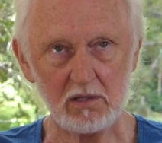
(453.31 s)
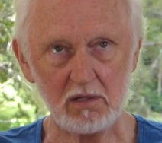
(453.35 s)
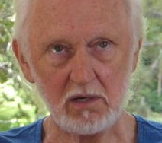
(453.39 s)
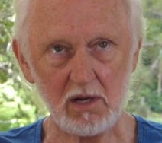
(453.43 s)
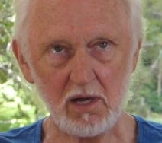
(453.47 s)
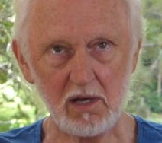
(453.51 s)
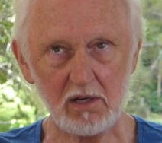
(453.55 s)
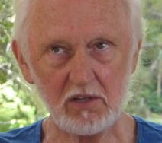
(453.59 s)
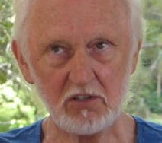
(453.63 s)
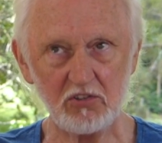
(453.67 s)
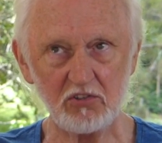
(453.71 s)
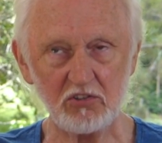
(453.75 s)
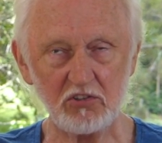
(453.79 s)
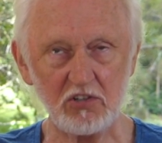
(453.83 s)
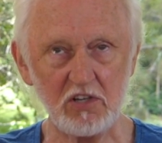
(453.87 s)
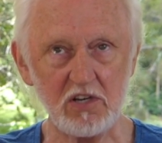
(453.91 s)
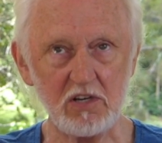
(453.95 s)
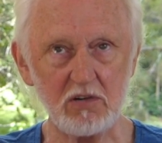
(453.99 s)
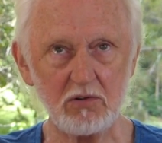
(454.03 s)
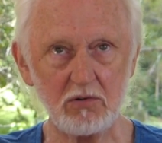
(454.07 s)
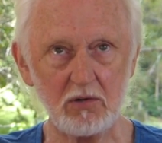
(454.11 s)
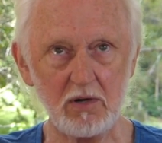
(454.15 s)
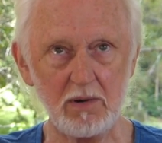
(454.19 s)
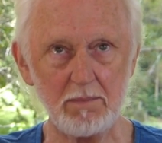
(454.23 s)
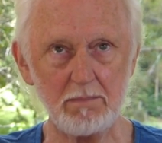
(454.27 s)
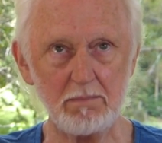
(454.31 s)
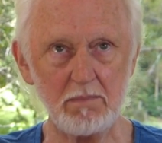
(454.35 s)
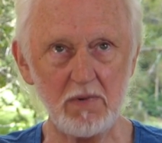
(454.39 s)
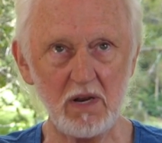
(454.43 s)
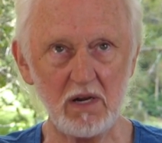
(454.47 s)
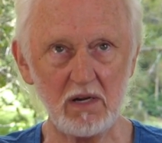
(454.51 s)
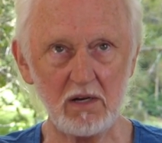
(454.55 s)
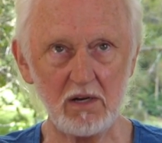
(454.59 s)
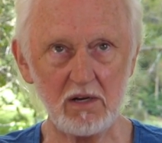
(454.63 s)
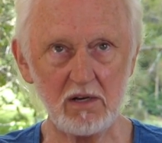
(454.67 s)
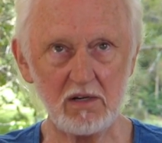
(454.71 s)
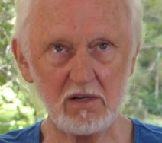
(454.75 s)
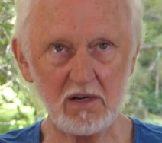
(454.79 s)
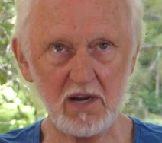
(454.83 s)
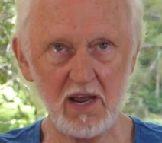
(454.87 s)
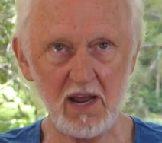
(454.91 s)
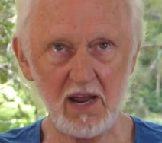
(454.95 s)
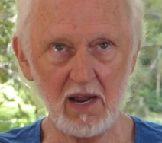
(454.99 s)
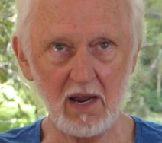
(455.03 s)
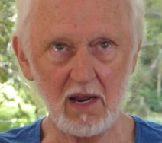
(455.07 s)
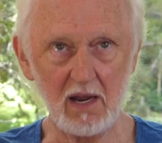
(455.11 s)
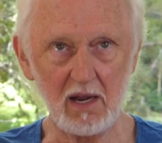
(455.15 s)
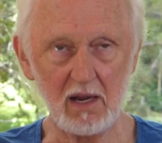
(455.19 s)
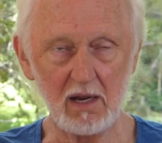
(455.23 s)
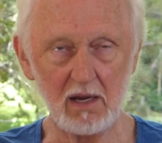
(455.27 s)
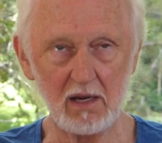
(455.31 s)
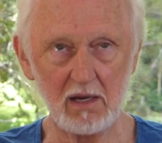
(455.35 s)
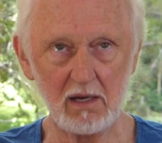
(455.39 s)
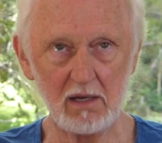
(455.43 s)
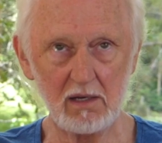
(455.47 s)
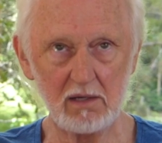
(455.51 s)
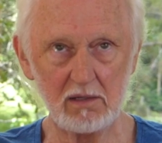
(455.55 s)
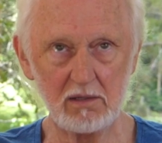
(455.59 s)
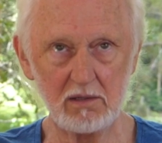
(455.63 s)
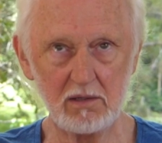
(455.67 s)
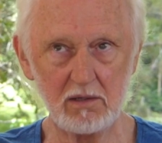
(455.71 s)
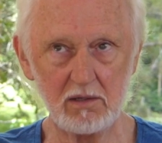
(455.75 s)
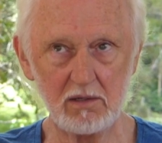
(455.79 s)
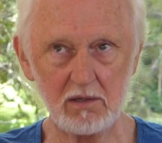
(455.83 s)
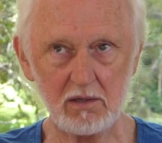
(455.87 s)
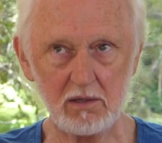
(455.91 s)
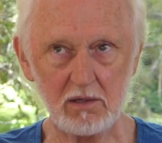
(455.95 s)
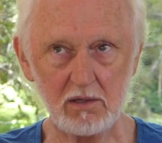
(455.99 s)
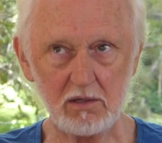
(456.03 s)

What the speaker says: like Secret Millionaire and